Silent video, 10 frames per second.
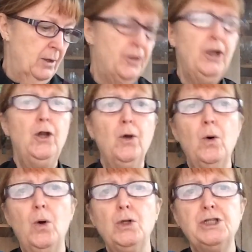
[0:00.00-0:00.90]
The
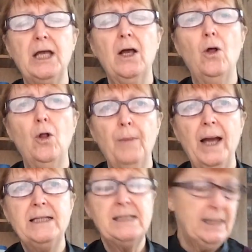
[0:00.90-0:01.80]
Lord
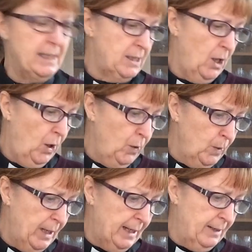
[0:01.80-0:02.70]
Almighty is
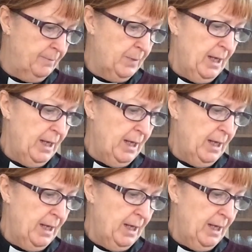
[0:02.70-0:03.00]
holy.